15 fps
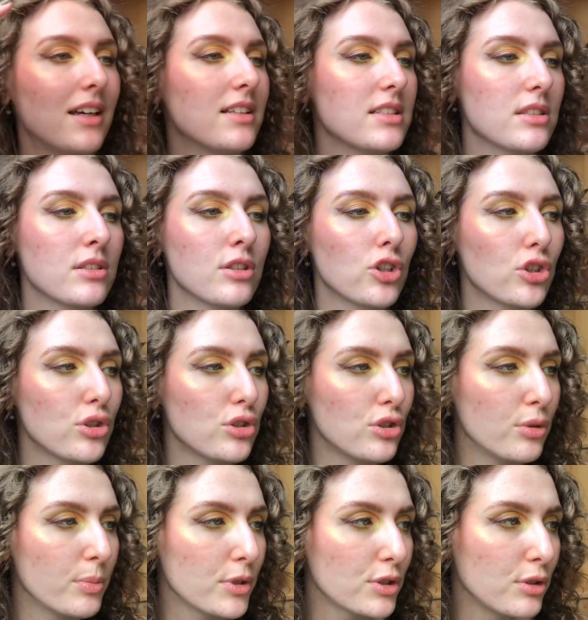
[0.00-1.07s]
It's
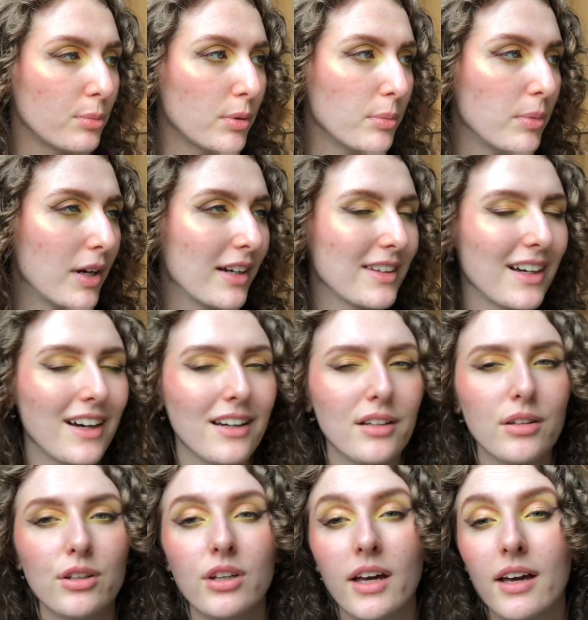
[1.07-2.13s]
super super bright.
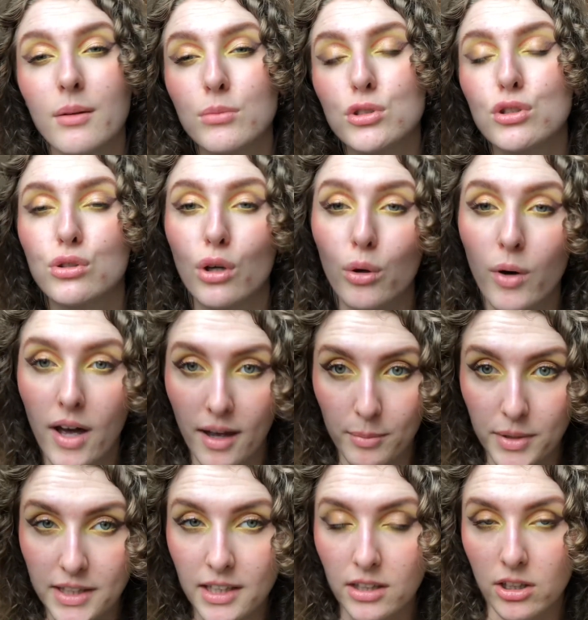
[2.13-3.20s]
I am so
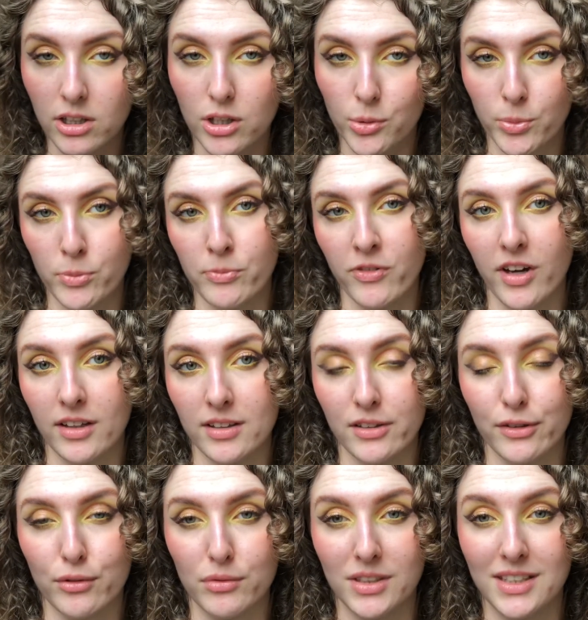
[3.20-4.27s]
happy that Colourpop
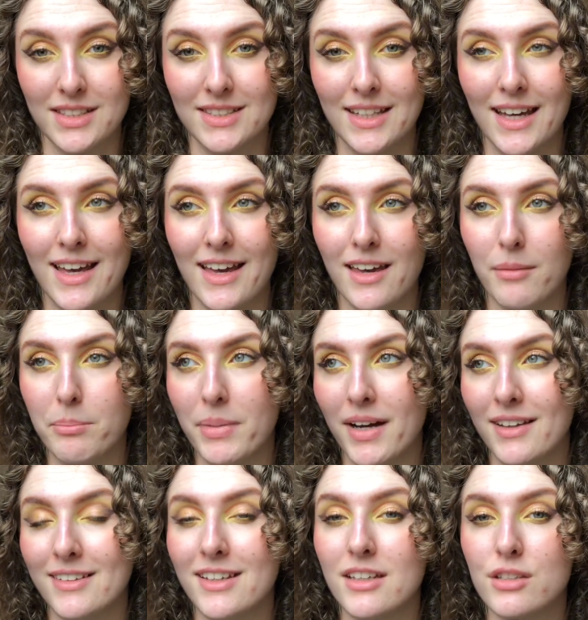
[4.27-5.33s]
finally released a
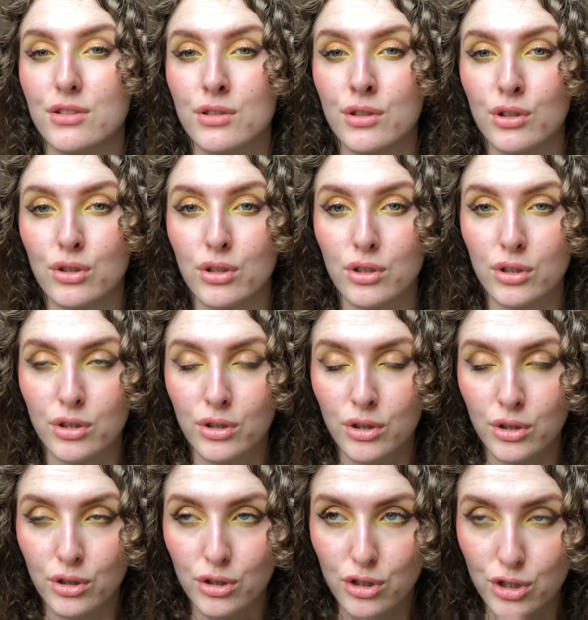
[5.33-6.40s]
palette that is
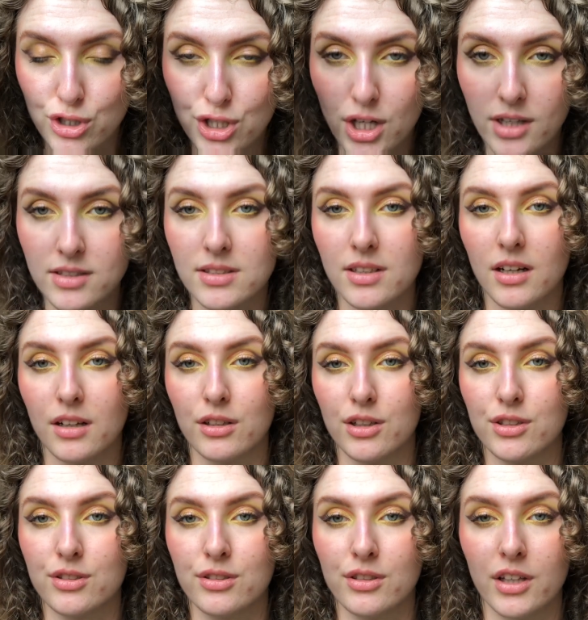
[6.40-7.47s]
just
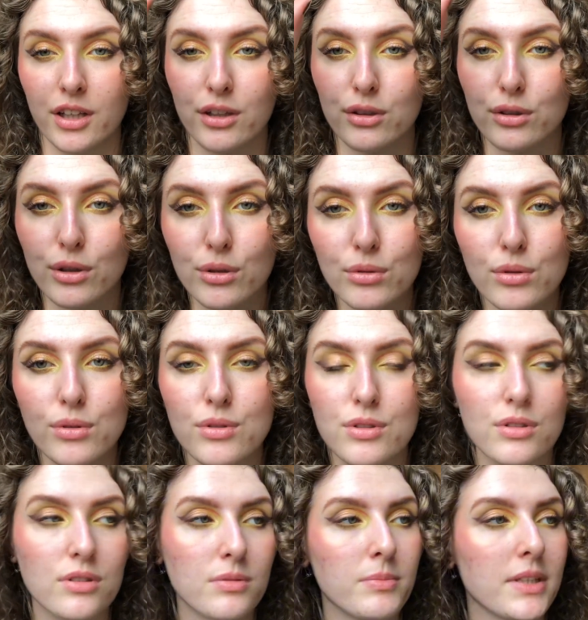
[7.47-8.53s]
colors, like no
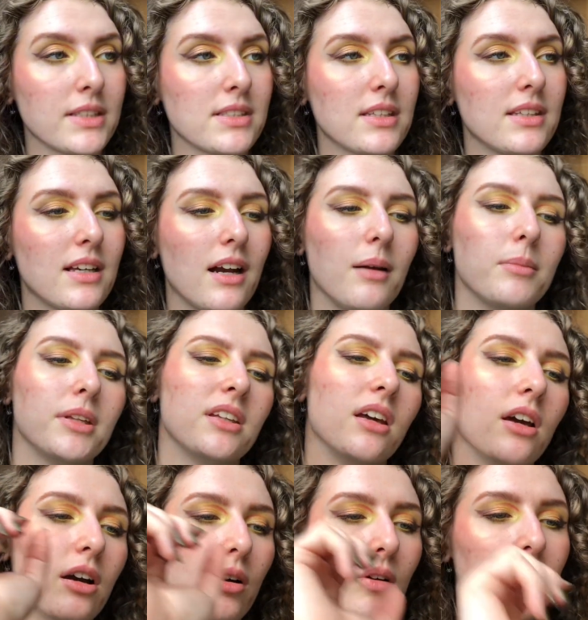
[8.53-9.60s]
neutrals mixed in there. I mean,
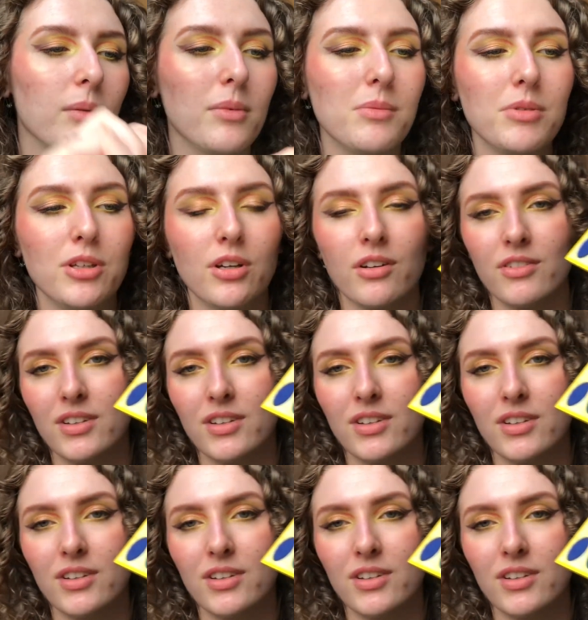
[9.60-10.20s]
okay, maybe you have